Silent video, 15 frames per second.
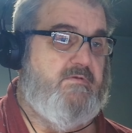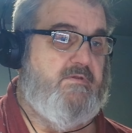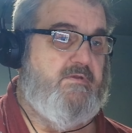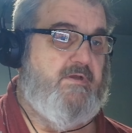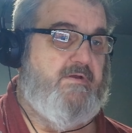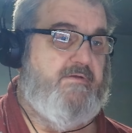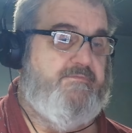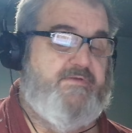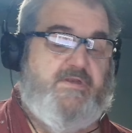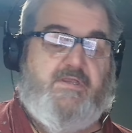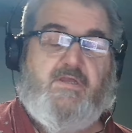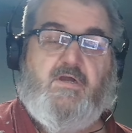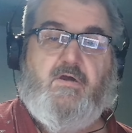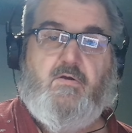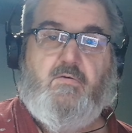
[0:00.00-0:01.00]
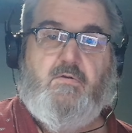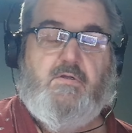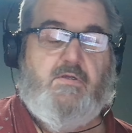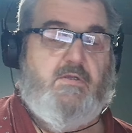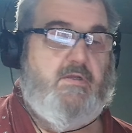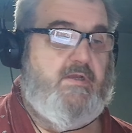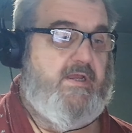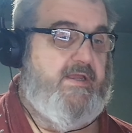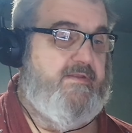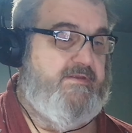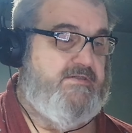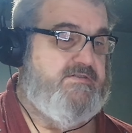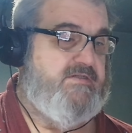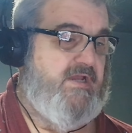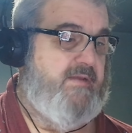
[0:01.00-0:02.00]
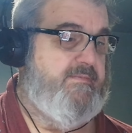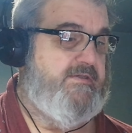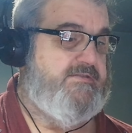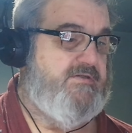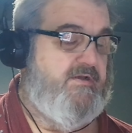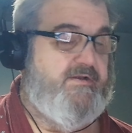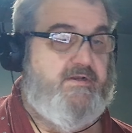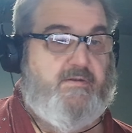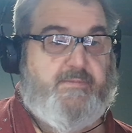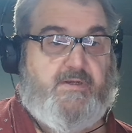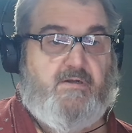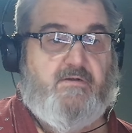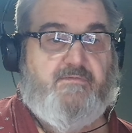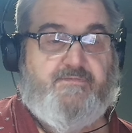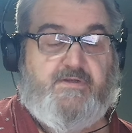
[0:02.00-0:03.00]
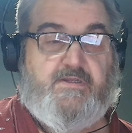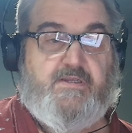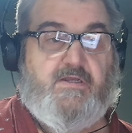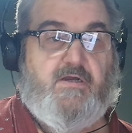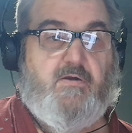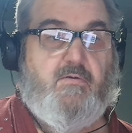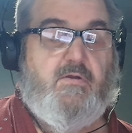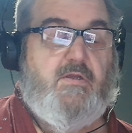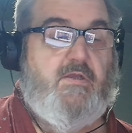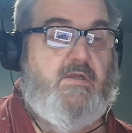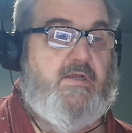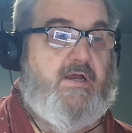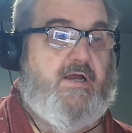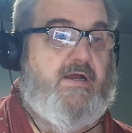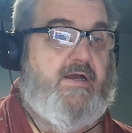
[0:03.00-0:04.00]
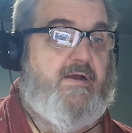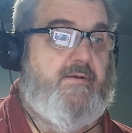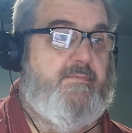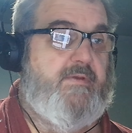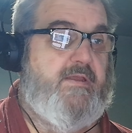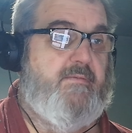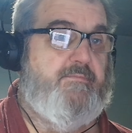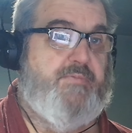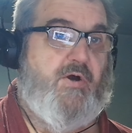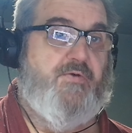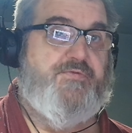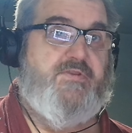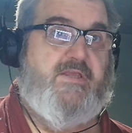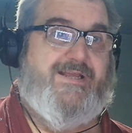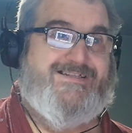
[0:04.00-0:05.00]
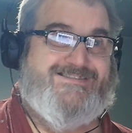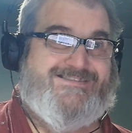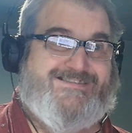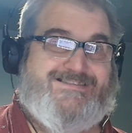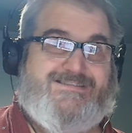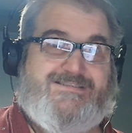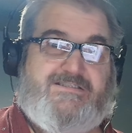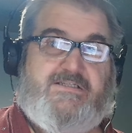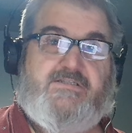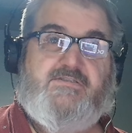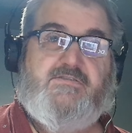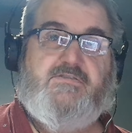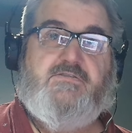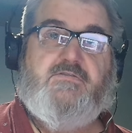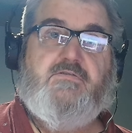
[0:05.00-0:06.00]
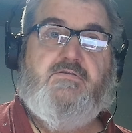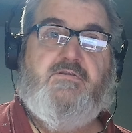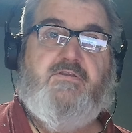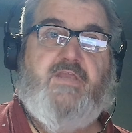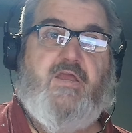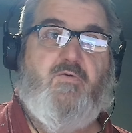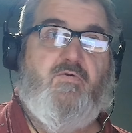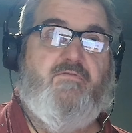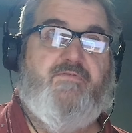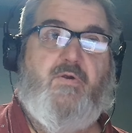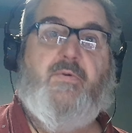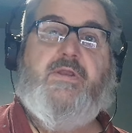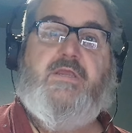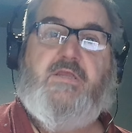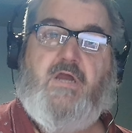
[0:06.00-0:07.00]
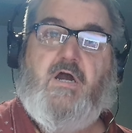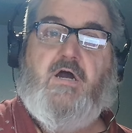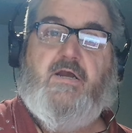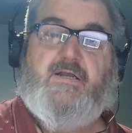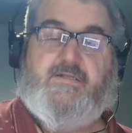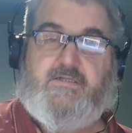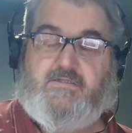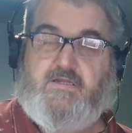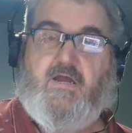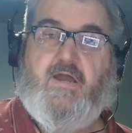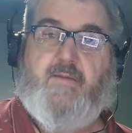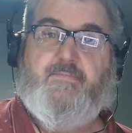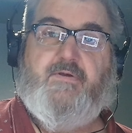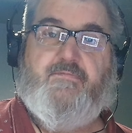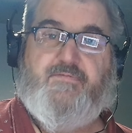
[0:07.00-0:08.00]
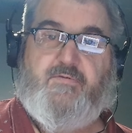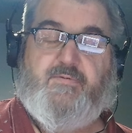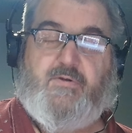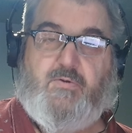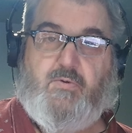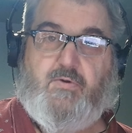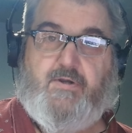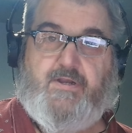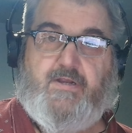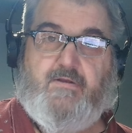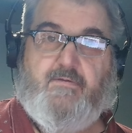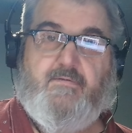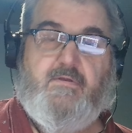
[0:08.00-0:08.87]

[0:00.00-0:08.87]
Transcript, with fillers: uh, video and this time it's on an Amira video. Um, in both instances, they were very young at the time of the recording,